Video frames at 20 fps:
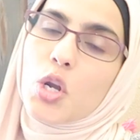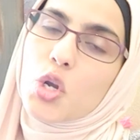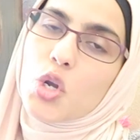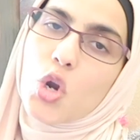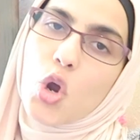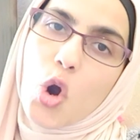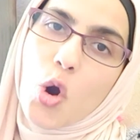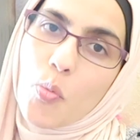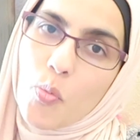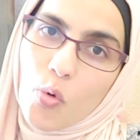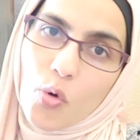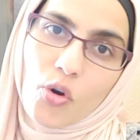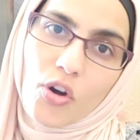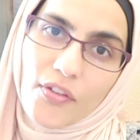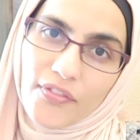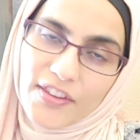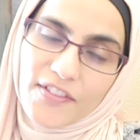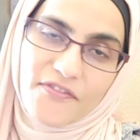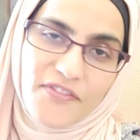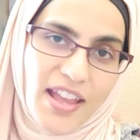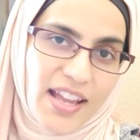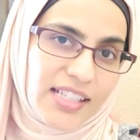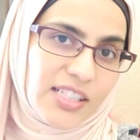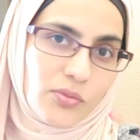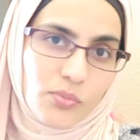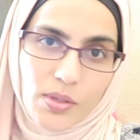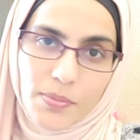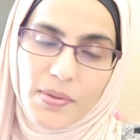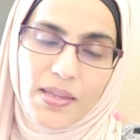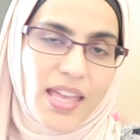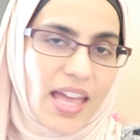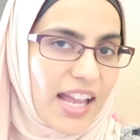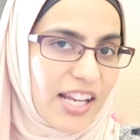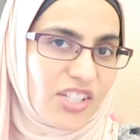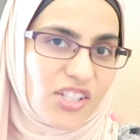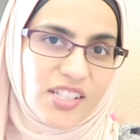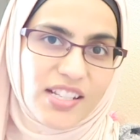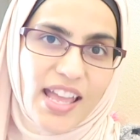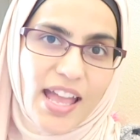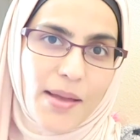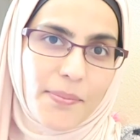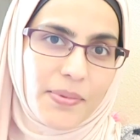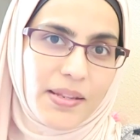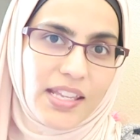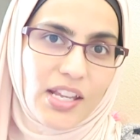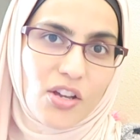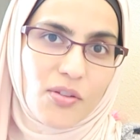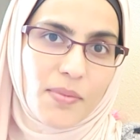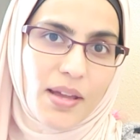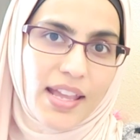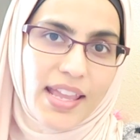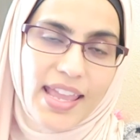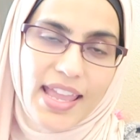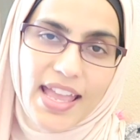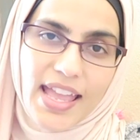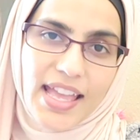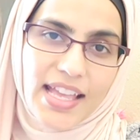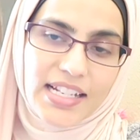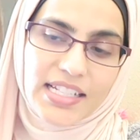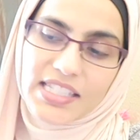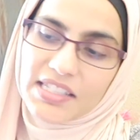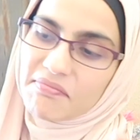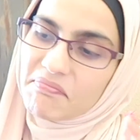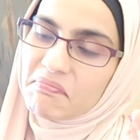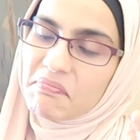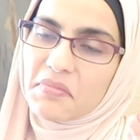No more of the fast whipping action happening on my hand.